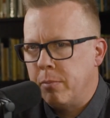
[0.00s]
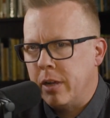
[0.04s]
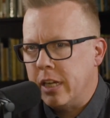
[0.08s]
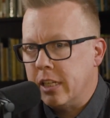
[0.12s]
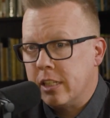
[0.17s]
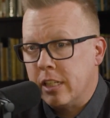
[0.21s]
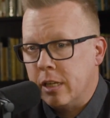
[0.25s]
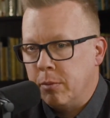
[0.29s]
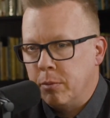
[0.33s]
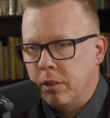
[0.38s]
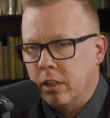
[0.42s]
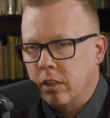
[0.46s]
may
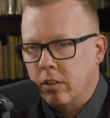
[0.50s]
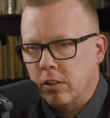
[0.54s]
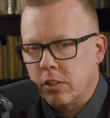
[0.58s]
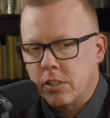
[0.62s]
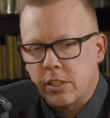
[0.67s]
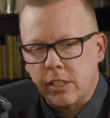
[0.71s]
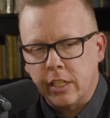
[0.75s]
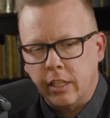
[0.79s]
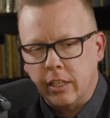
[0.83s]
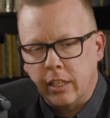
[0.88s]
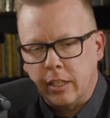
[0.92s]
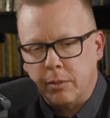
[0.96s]
seem a little
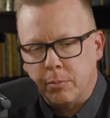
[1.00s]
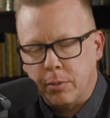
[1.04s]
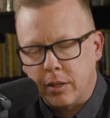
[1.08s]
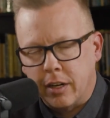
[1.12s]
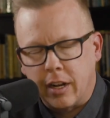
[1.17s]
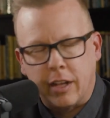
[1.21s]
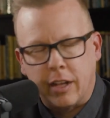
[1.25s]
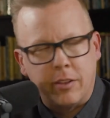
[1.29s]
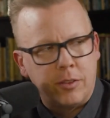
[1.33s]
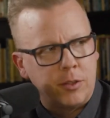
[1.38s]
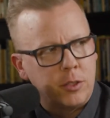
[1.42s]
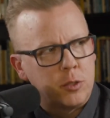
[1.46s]
silly, but
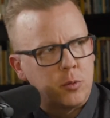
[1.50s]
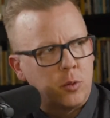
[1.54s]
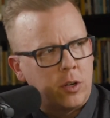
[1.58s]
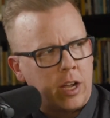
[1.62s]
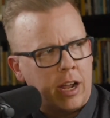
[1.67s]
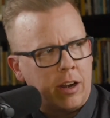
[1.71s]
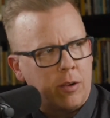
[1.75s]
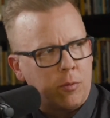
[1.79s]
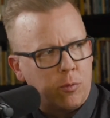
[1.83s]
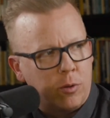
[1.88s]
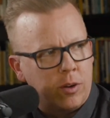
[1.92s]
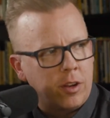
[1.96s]
uh, that's
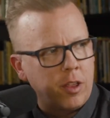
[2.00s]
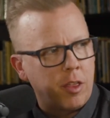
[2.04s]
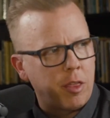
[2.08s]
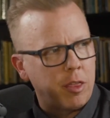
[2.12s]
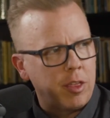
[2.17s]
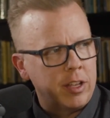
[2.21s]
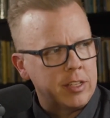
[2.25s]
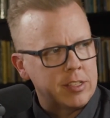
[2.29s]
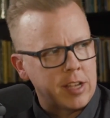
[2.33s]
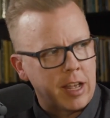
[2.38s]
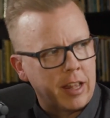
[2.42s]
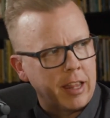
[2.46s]
kind of one of the
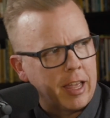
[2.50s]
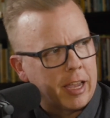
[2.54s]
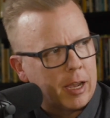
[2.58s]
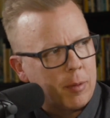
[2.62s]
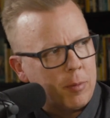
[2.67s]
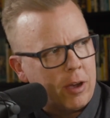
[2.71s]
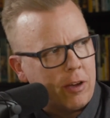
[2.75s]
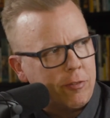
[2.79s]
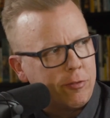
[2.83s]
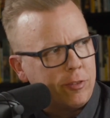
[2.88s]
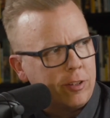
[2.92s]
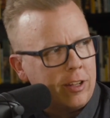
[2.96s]
things I like
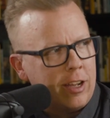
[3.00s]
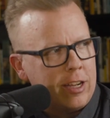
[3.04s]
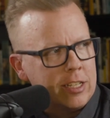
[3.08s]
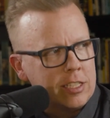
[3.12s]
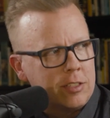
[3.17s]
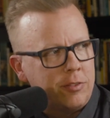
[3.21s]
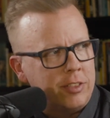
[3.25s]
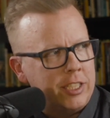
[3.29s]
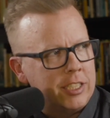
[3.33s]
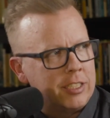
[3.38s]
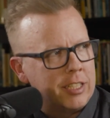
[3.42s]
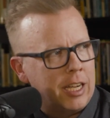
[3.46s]
about
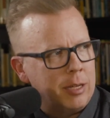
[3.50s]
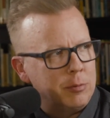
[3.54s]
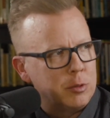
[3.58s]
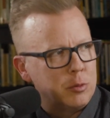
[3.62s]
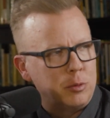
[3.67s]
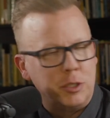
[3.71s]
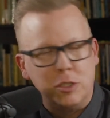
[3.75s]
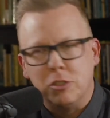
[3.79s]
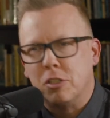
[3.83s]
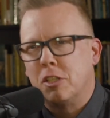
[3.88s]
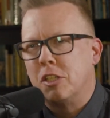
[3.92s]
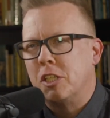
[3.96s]
philosophy. At times,
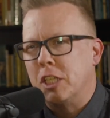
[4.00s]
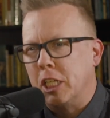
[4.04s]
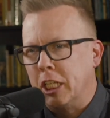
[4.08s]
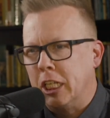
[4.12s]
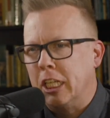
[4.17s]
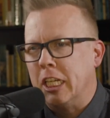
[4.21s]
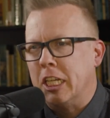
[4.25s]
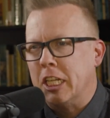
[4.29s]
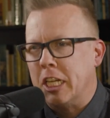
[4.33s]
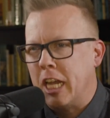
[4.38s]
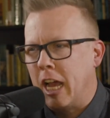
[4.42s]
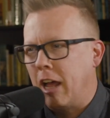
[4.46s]
we use
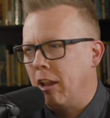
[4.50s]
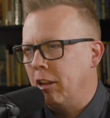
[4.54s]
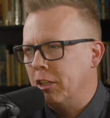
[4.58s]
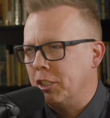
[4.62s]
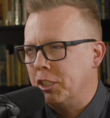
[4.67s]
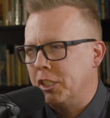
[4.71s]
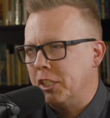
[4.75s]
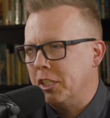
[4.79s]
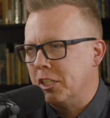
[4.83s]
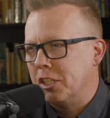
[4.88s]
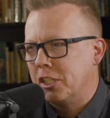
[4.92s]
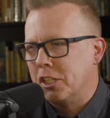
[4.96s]
silly
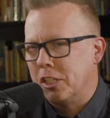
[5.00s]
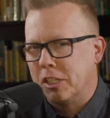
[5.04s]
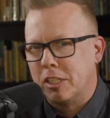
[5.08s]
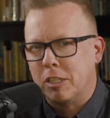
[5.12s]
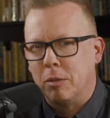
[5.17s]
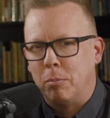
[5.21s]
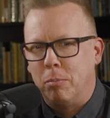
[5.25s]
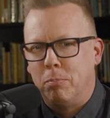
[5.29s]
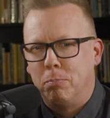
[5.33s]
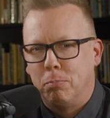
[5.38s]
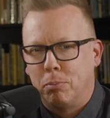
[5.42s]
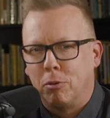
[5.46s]
analogies just
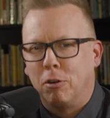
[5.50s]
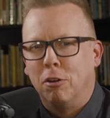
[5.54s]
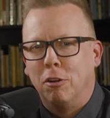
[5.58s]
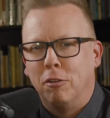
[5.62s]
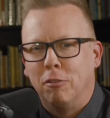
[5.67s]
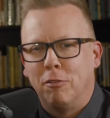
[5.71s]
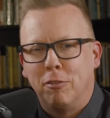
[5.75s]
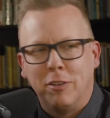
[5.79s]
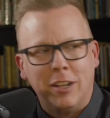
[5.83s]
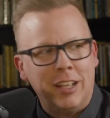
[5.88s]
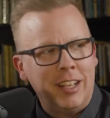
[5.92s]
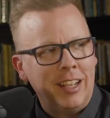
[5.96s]
to
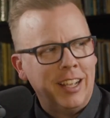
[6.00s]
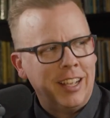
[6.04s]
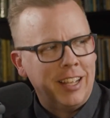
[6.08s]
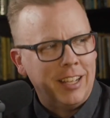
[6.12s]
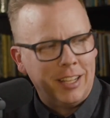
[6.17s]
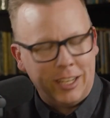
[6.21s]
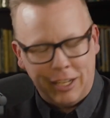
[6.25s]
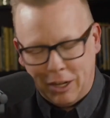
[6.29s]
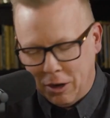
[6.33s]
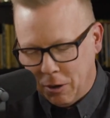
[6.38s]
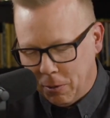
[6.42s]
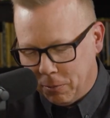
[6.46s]
prove,
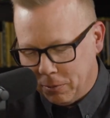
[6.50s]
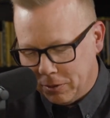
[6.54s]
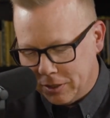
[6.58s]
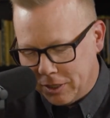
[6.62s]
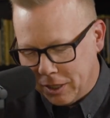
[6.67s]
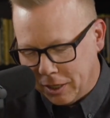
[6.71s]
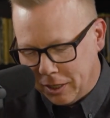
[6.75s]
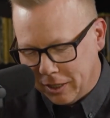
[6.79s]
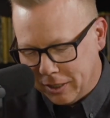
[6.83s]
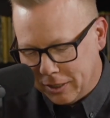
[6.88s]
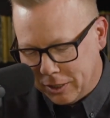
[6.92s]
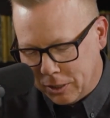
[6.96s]
you know,
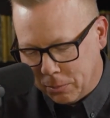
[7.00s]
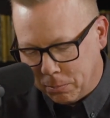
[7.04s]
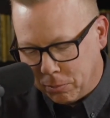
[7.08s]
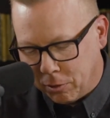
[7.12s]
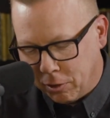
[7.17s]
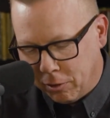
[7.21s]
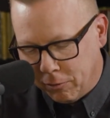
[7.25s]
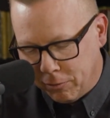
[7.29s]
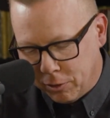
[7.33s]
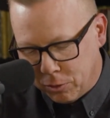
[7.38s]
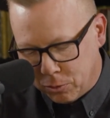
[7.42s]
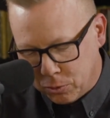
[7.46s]
to to
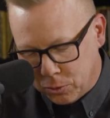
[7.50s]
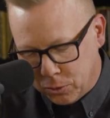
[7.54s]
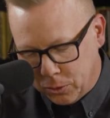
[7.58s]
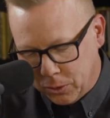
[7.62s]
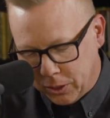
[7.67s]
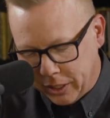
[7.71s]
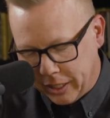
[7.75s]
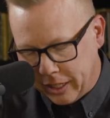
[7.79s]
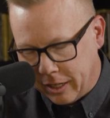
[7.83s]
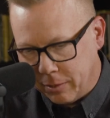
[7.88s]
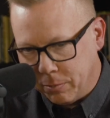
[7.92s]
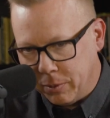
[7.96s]
prove the rule
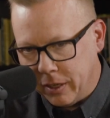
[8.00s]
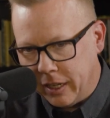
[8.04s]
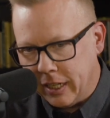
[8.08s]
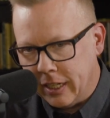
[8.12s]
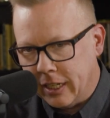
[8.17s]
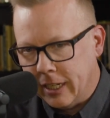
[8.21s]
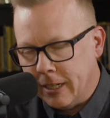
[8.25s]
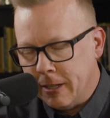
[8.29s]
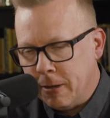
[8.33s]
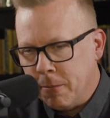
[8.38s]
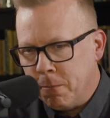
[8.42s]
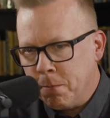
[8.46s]
here. But
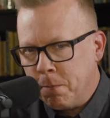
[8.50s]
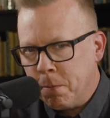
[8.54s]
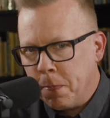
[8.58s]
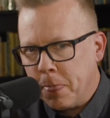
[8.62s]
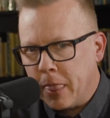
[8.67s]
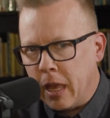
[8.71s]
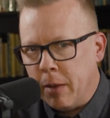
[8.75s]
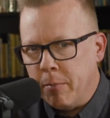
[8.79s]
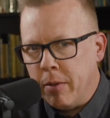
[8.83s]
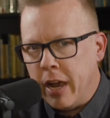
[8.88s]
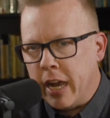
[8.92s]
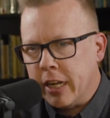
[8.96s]

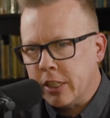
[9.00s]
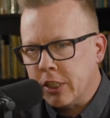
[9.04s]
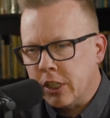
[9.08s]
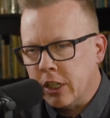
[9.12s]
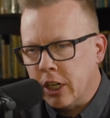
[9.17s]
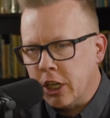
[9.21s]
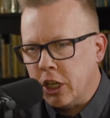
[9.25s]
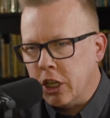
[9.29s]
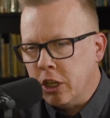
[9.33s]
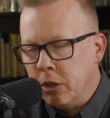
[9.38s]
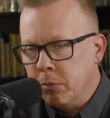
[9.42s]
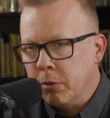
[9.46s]
imagine a
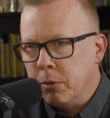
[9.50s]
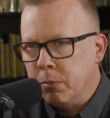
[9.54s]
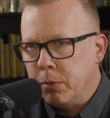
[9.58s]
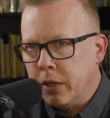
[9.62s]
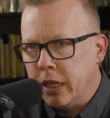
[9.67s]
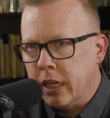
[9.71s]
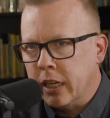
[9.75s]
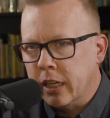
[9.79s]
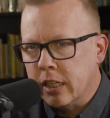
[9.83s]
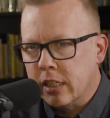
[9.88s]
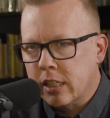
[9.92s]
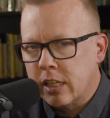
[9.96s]
human
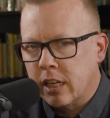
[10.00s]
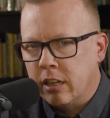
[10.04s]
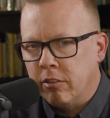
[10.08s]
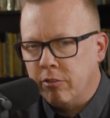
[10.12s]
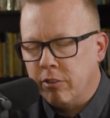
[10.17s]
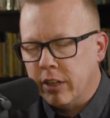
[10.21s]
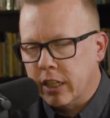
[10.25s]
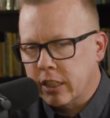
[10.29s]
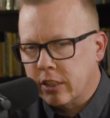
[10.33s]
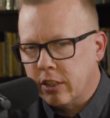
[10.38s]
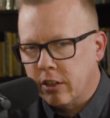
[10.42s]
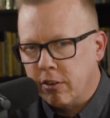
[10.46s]
being is
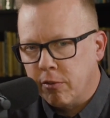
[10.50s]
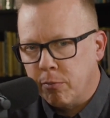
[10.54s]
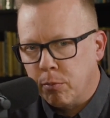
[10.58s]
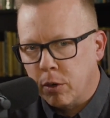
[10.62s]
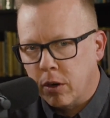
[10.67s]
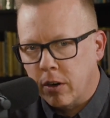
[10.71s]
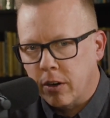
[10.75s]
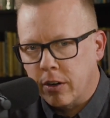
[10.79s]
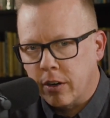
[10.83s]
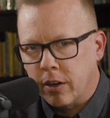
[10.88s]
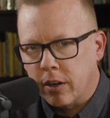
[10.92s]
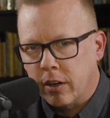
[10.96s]
convicted of
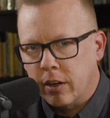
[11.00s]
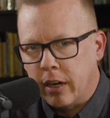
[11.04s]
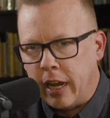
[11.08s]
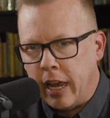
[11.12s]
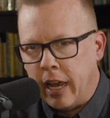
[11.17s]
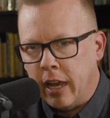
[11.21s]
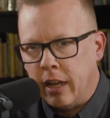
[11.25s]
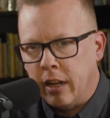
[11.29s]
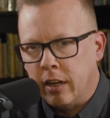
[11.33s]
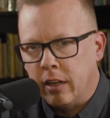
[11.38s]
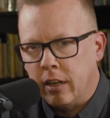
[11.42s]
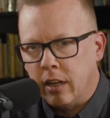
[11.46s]
murder,
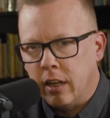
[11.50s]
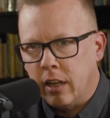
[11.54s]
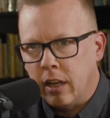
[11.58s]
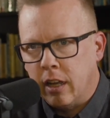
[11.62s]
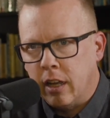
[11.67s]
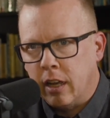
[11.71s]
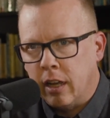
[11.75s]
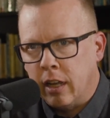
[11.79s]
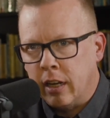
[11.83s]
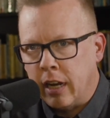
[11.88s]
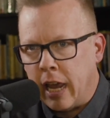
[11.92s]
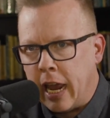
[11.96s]
and
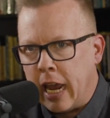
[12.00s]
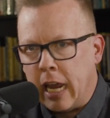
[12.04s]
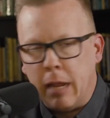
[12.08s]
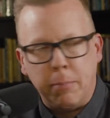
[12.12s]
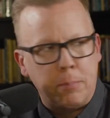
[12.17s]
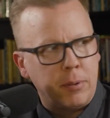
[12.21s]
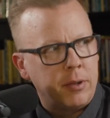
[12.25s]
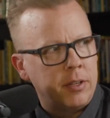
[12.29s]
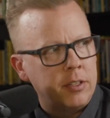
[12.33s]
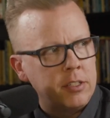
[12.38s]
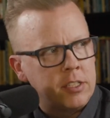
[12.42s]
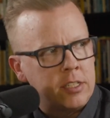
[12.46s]
an
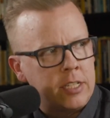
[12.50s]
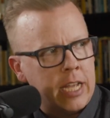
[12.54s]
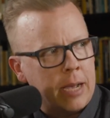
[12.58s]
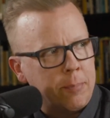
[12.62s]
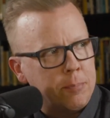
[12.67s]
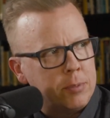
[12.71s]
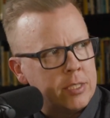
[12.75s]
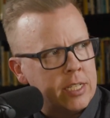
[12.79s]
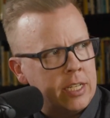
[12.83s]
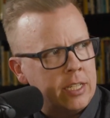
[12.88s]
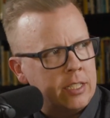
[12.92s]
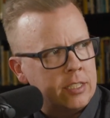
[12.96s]
ape
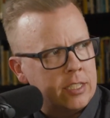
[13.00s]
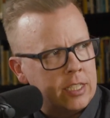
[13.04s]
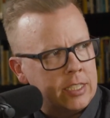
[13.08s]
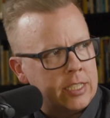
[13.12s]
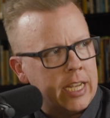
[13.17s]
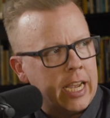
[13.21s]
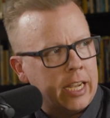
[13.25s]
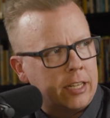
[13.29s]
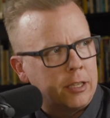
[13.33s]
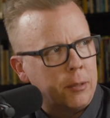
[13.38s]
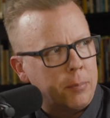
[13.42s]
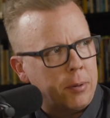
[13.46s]
steps in to
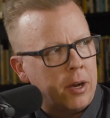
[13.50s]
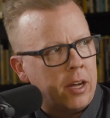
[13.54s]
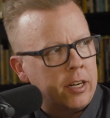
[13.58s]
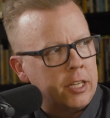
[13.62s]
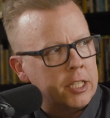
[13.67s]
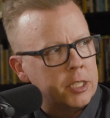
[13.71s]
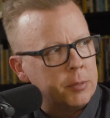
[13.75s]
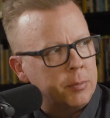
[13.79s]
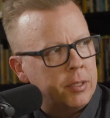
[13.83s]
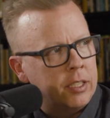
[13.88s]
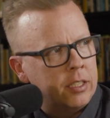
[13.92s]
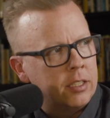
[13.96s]
take the
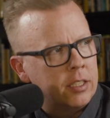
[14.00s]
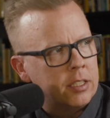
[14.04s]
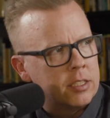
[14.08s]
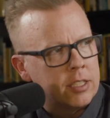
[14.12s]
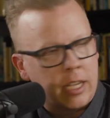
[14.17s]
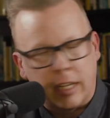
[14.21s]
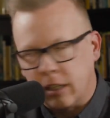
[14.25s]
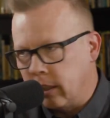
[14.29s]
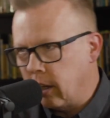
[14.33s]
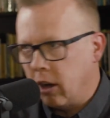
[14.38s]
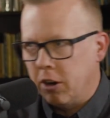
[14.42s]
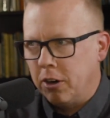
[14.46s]
punishment. It's
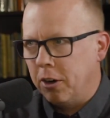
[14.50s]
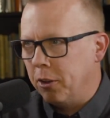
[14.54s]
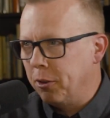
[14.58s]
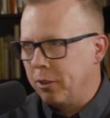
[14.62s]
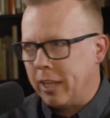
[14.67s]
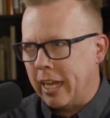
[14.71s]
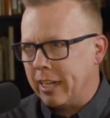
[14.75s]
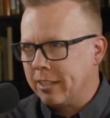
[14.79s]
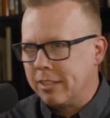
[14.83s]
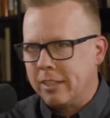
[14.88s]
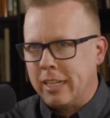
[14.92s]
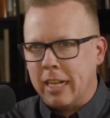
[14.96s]
like, no, no,
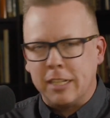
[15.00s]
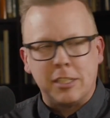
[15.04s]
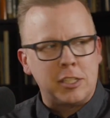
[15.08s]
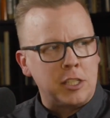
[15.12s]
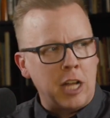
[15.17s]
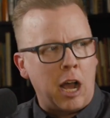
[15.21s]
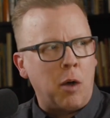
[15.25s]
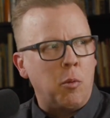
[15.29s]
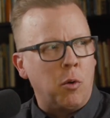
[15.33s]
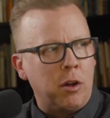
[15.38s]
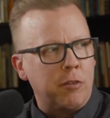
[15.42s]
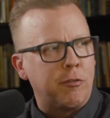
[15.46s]
that that's
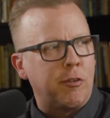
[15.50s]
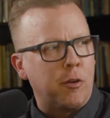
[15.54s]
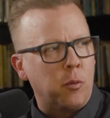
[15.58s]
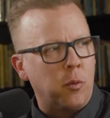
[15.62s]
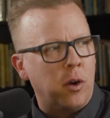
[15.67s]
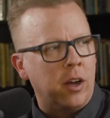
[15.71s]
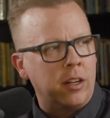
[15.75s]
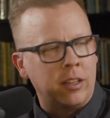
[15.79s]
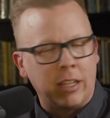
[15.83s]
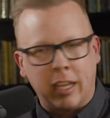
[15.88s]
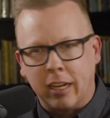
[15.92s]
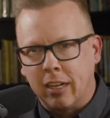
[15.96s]
not one for
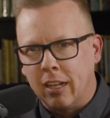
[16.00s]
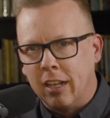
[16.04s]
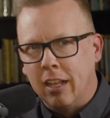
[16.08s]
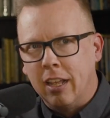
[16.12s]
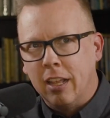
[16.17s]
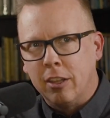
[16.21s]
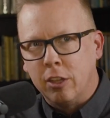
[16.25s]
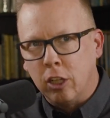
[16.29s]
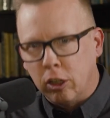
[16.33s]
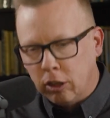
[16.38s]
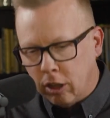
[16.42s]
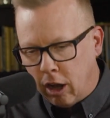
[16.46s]
one. Like
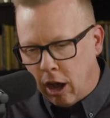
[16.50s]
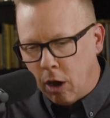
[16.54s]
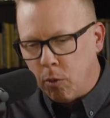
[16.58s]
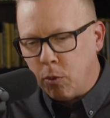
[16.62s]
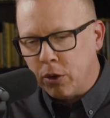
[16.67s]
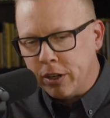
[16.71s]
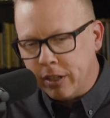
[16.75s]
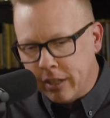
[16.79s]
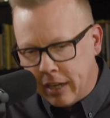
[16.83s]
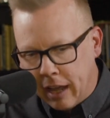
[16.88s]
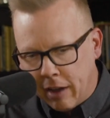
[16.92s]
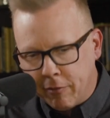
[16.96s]
the law
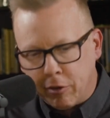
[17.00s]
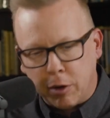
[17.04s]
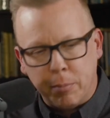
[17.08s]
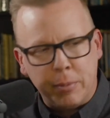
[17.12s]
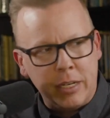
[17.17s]
would never